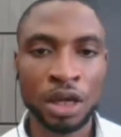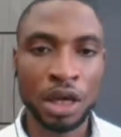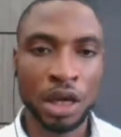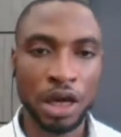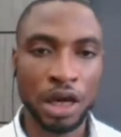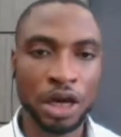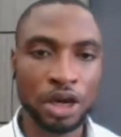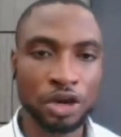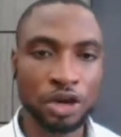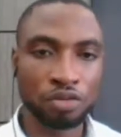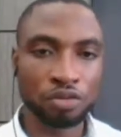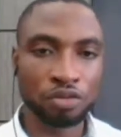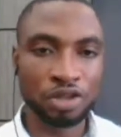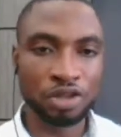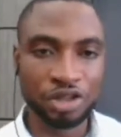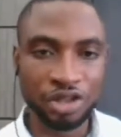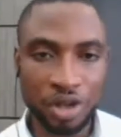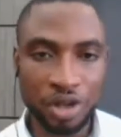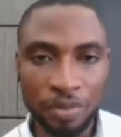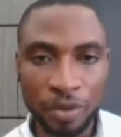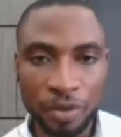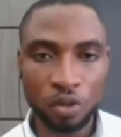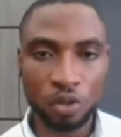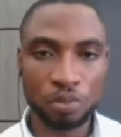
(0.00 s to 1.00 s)
In your
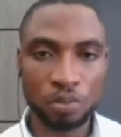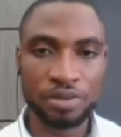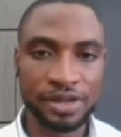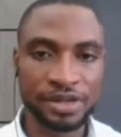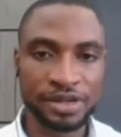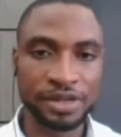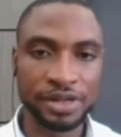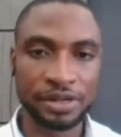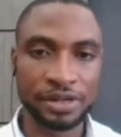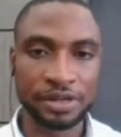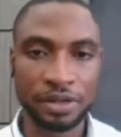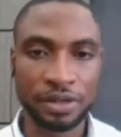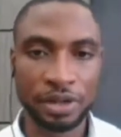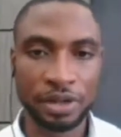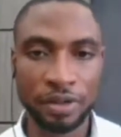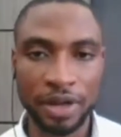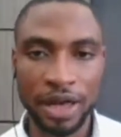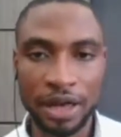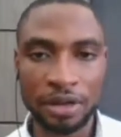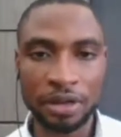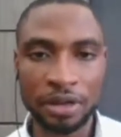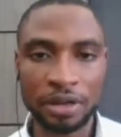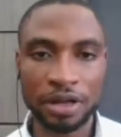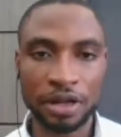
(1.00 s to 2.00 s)
typical business, okay,
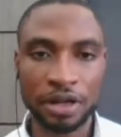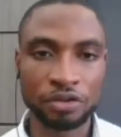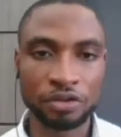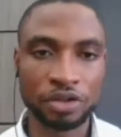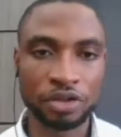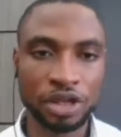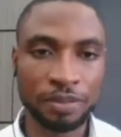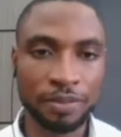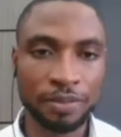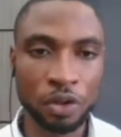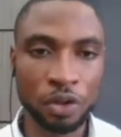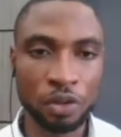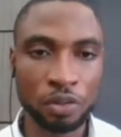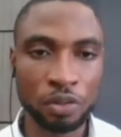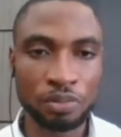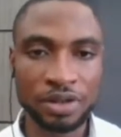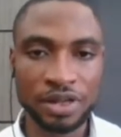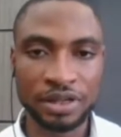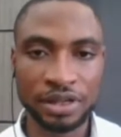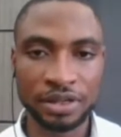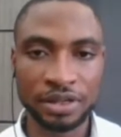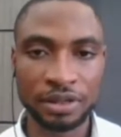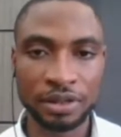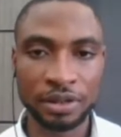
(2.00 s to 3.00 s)
in your typical
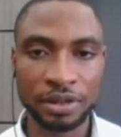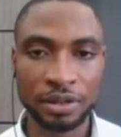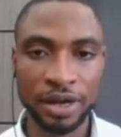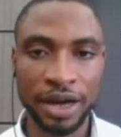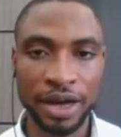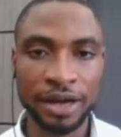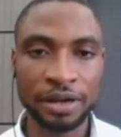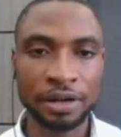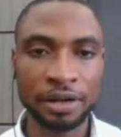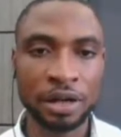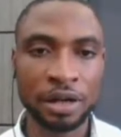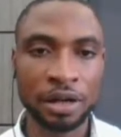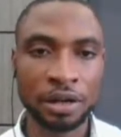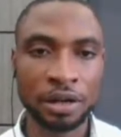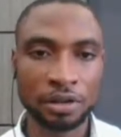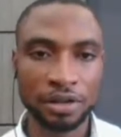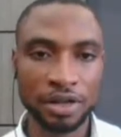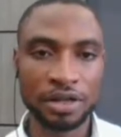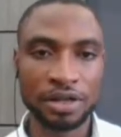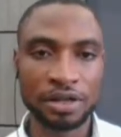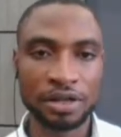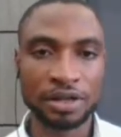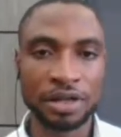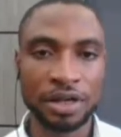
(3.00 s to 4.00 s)
business, all right, look at
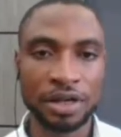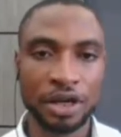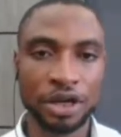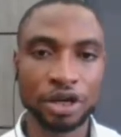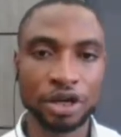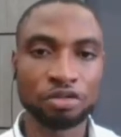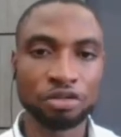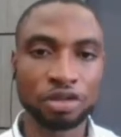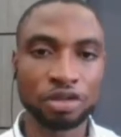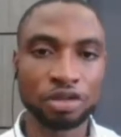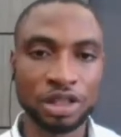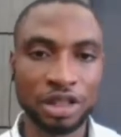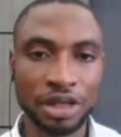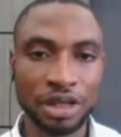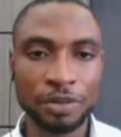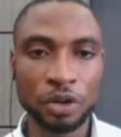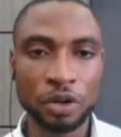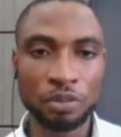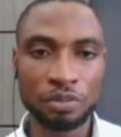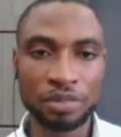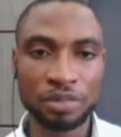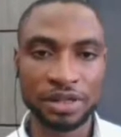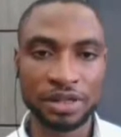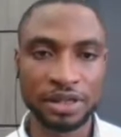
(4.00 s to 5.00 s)
this. In your typical
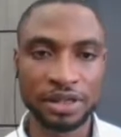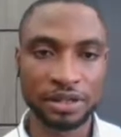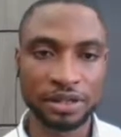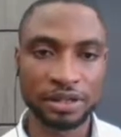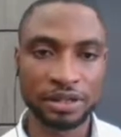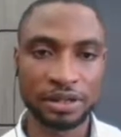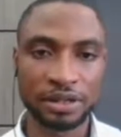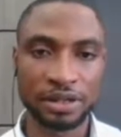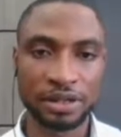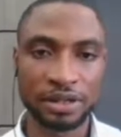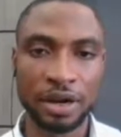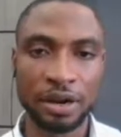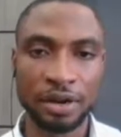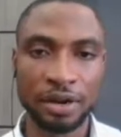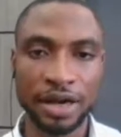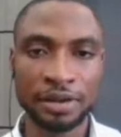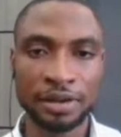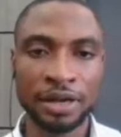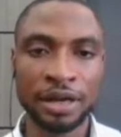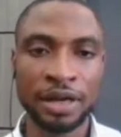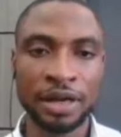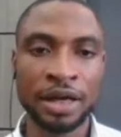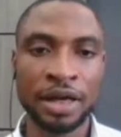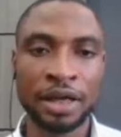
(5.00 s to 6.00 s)
business, all right,
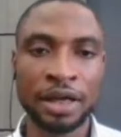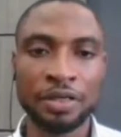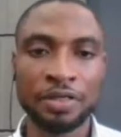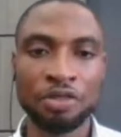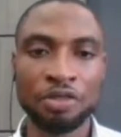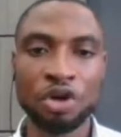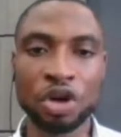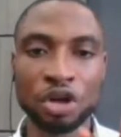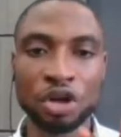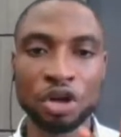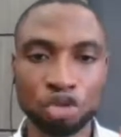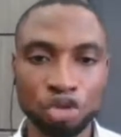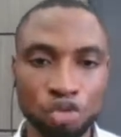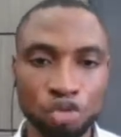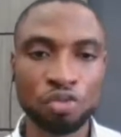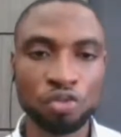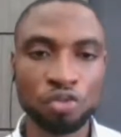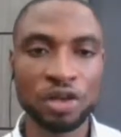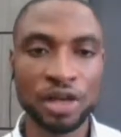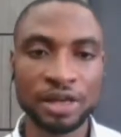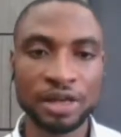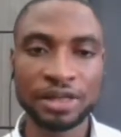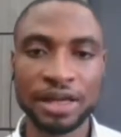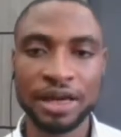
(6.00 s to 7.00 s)
there are two
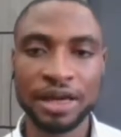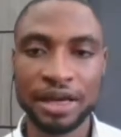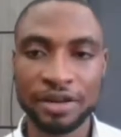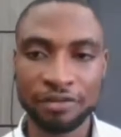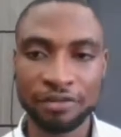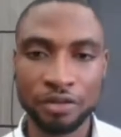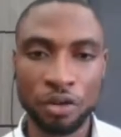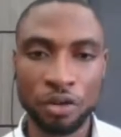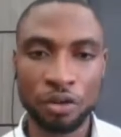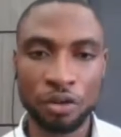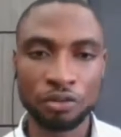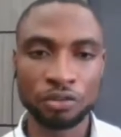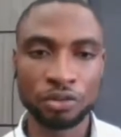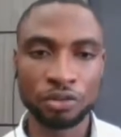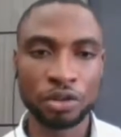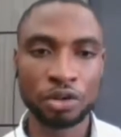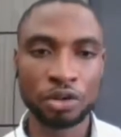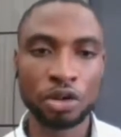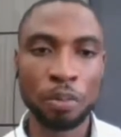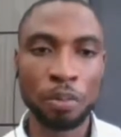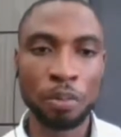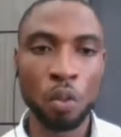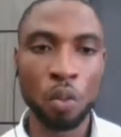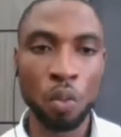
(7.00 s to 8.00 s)
things that are involved.
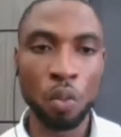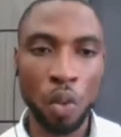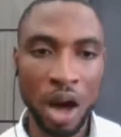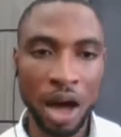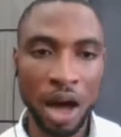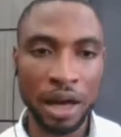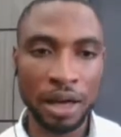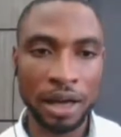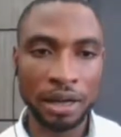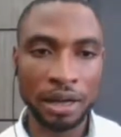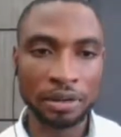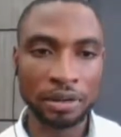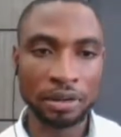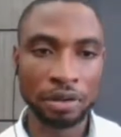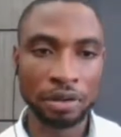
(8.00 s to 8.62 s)
Number one